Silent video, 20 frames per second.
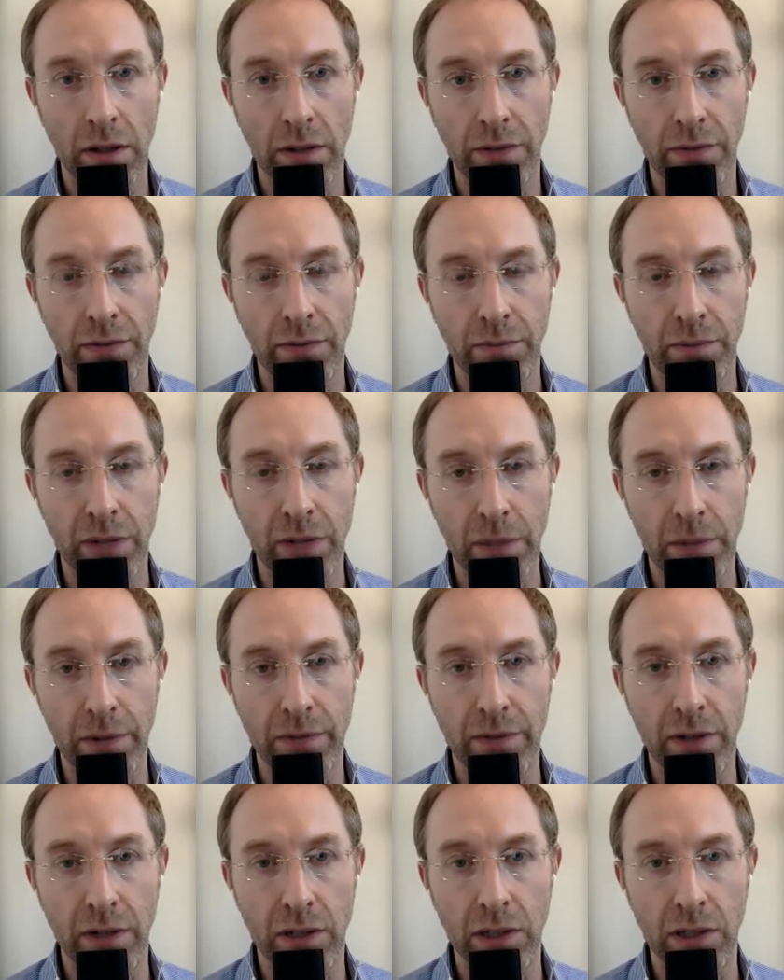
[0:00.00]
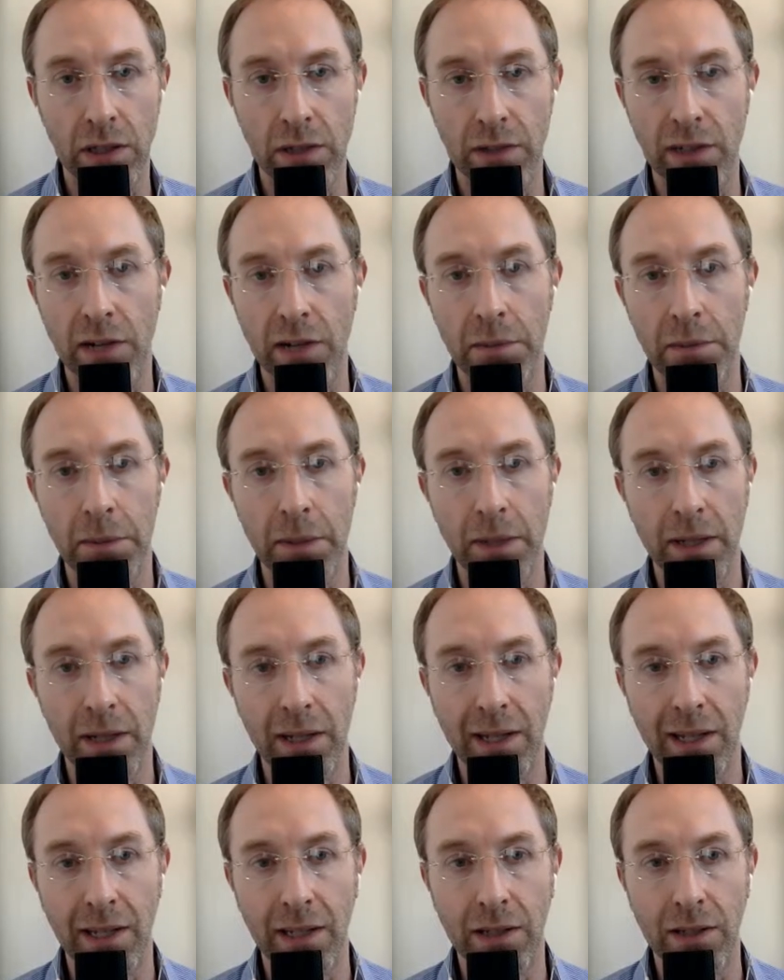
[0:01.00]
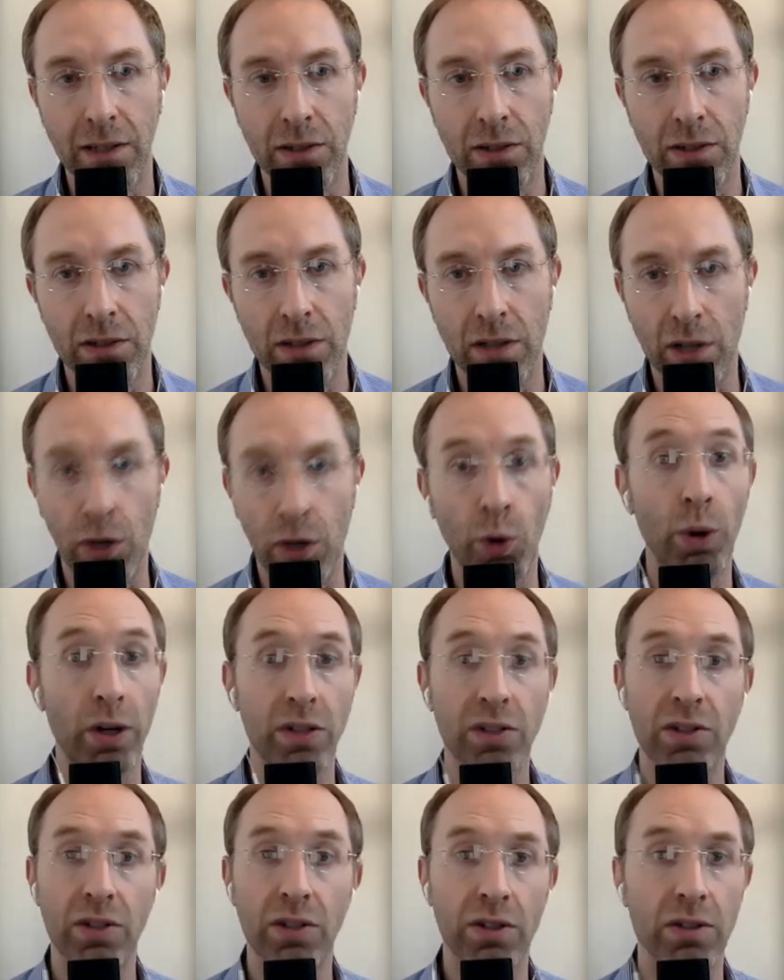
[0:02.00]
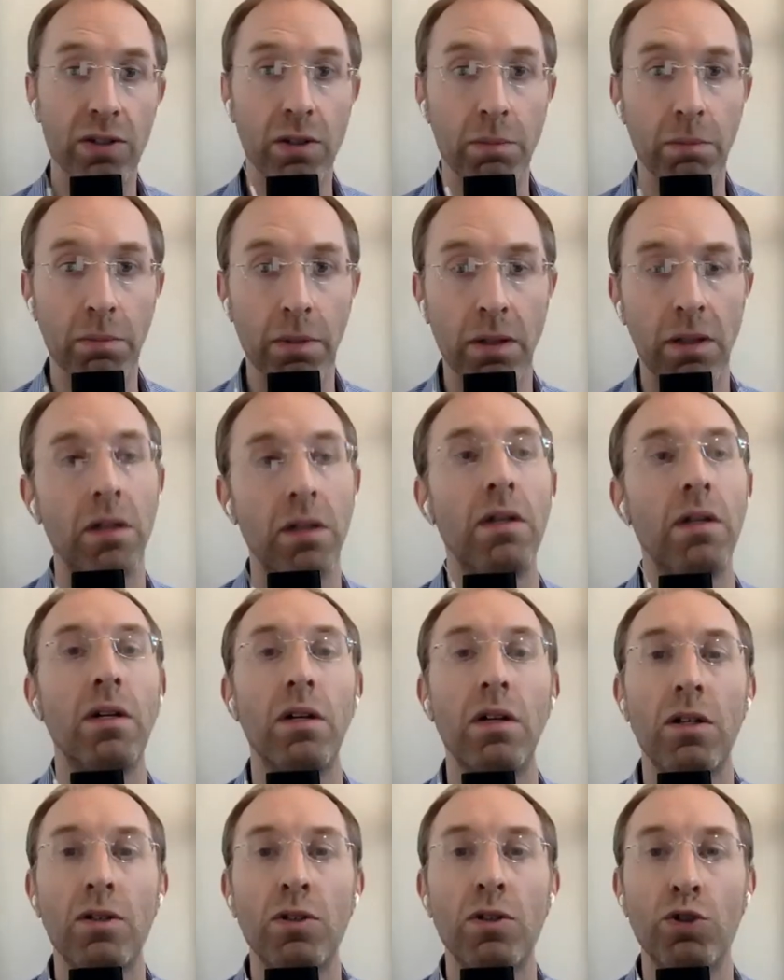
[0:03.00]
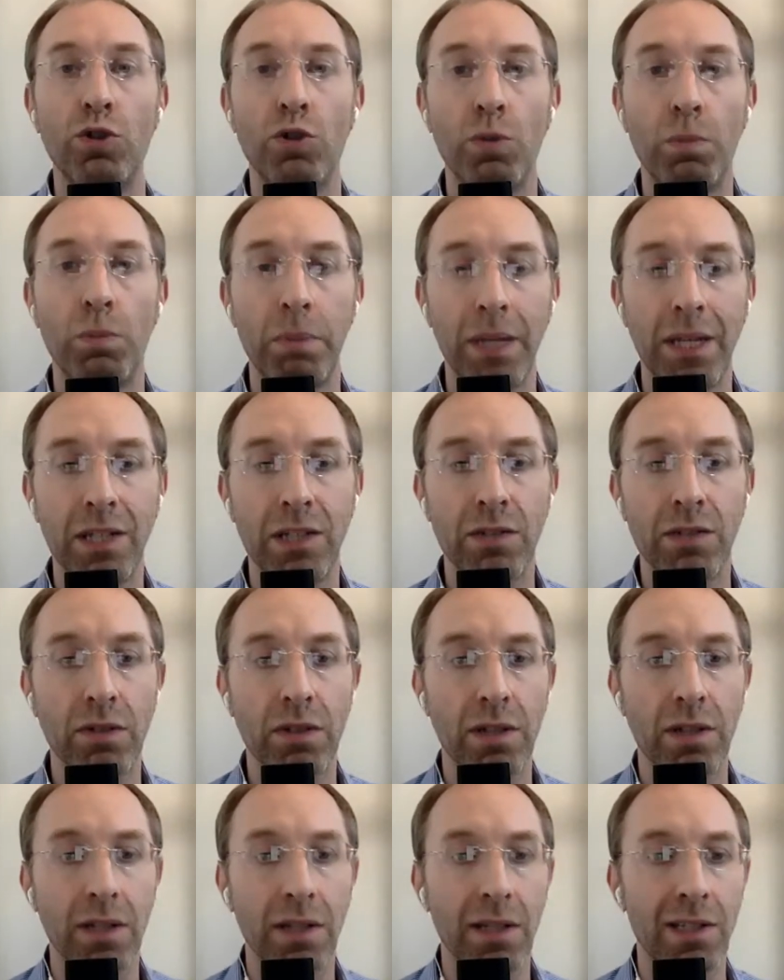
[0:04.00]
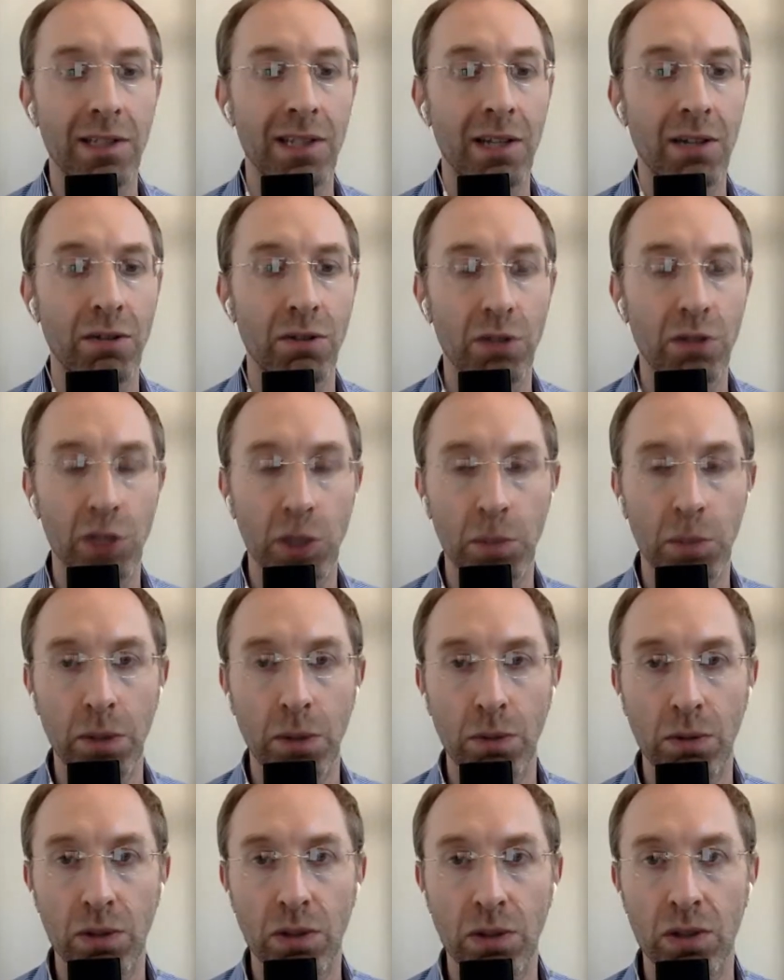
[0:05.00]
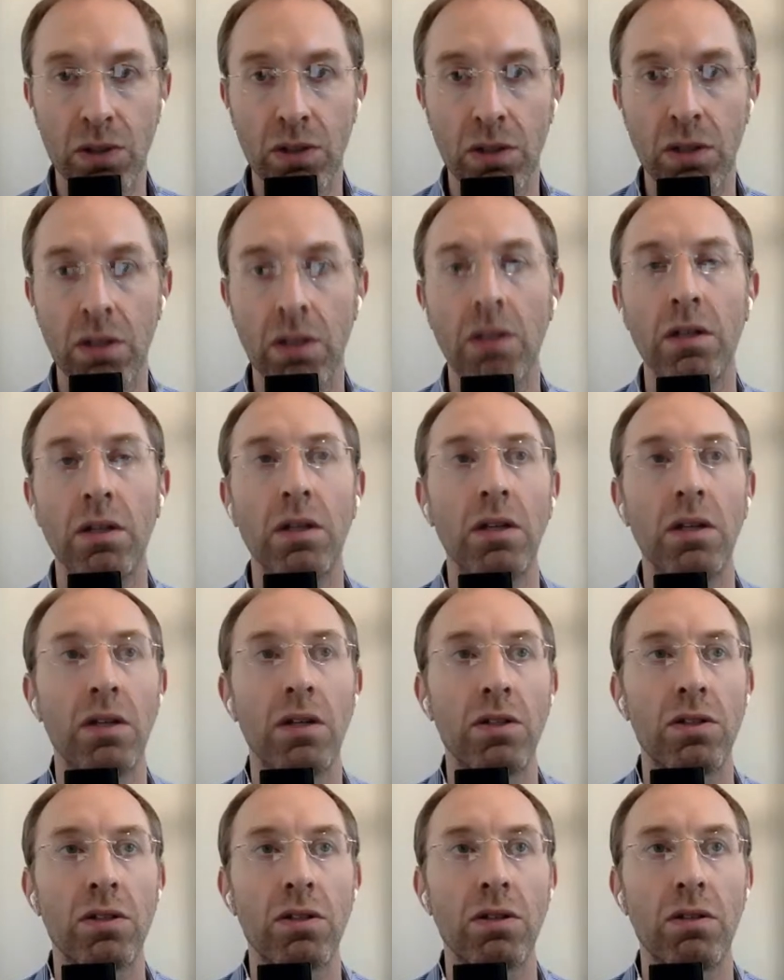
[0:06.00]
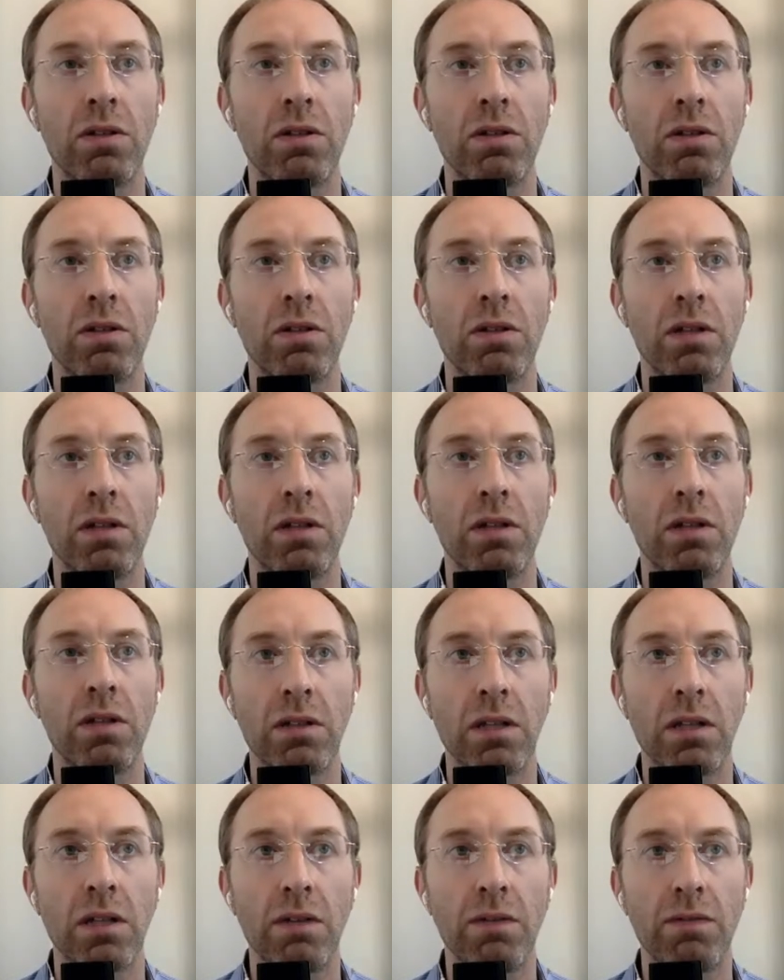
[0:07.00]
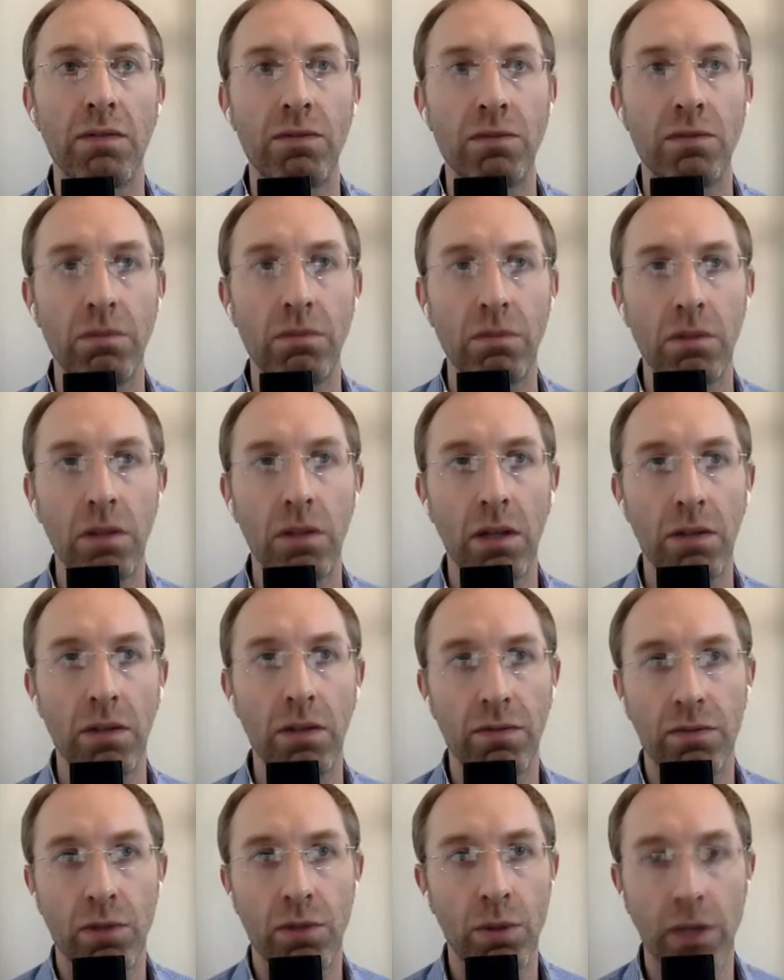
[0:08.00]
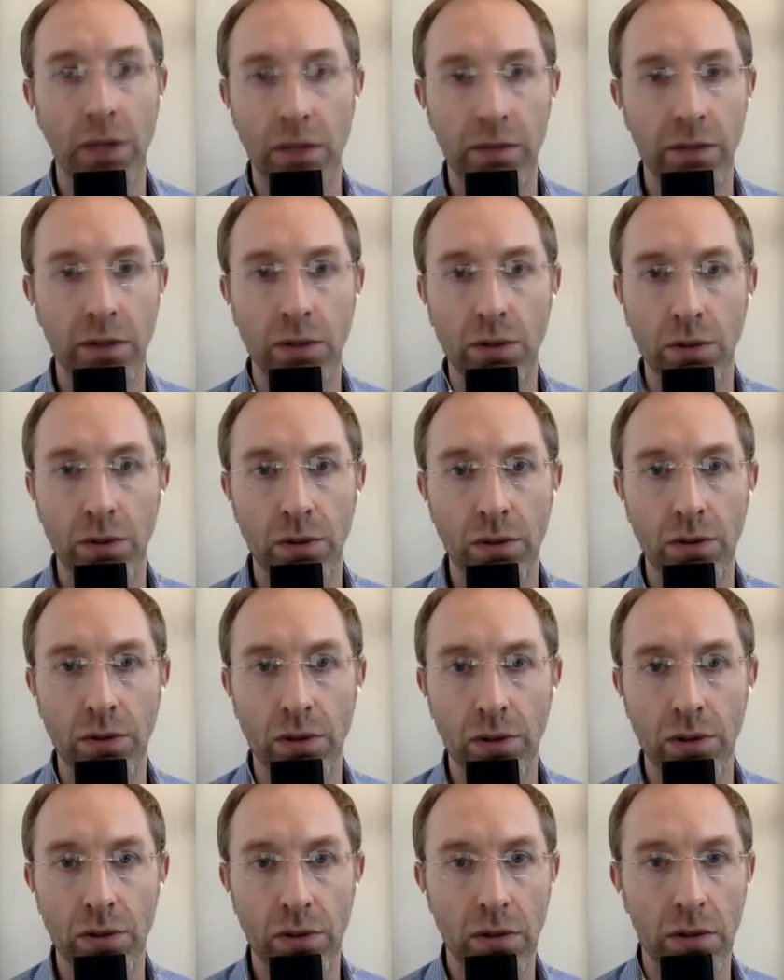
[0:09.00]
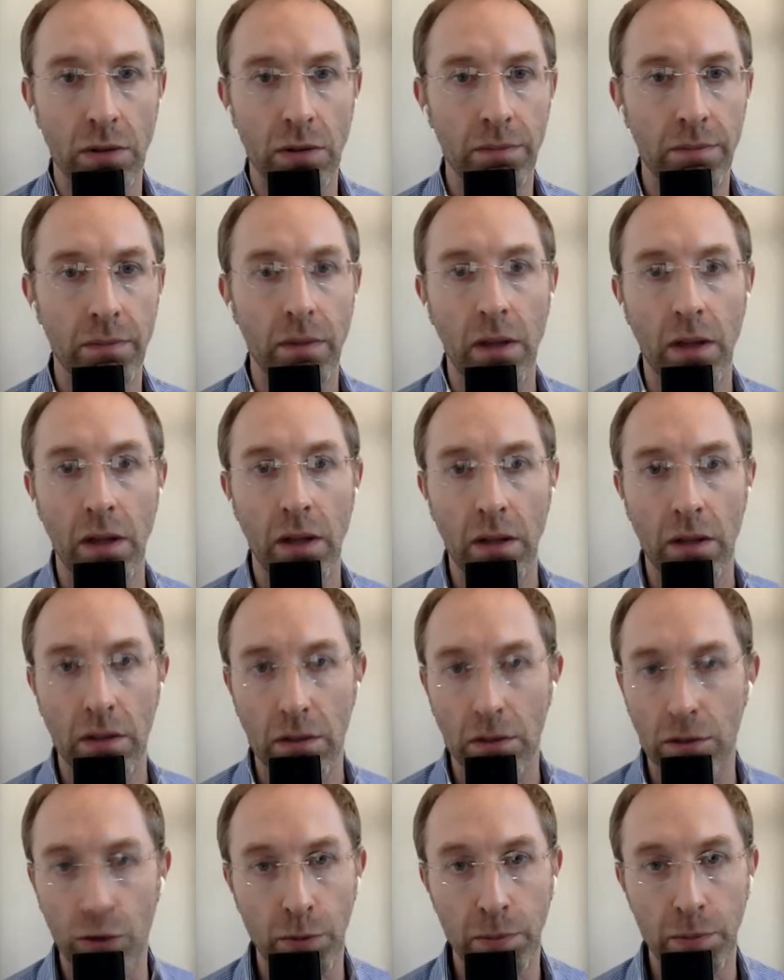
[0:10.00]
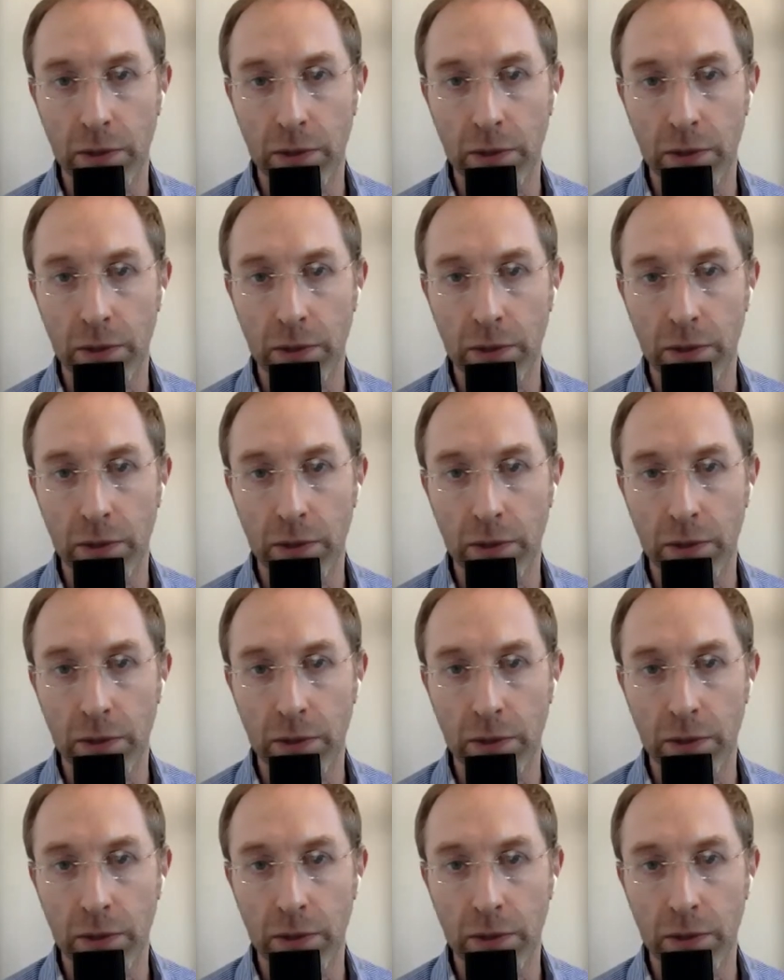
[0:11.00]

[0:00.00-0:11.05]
proper function of government is a court system to peacefully settle disputes so that if two individuals or groups of